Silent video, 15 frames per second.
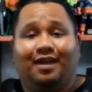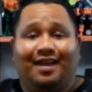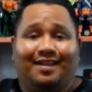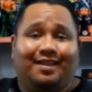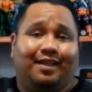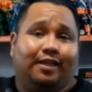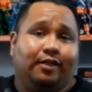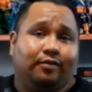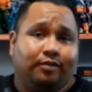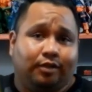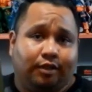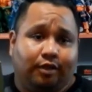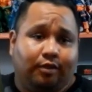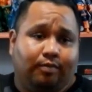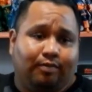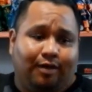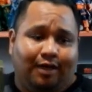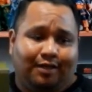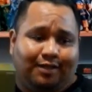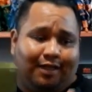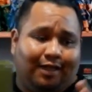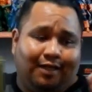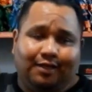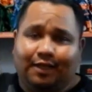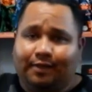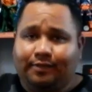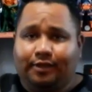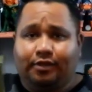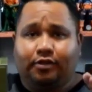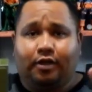I think it was a good price. A lot of
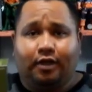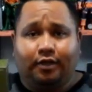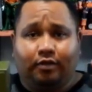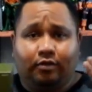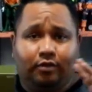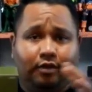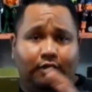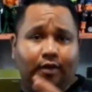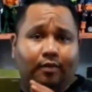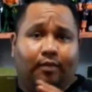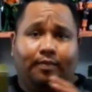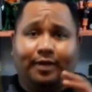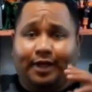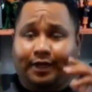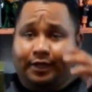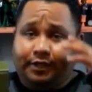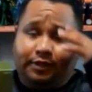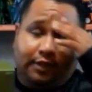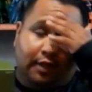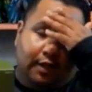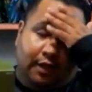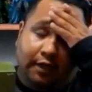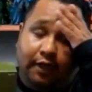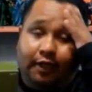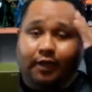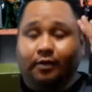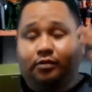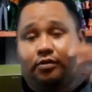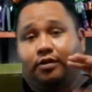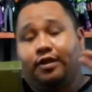times they try to do the double package that
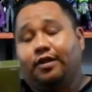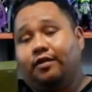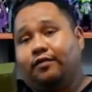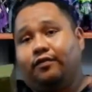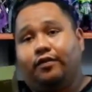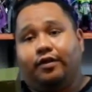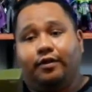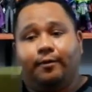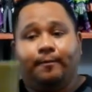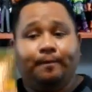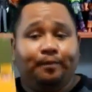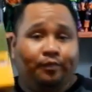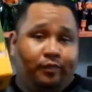comes with the other figure.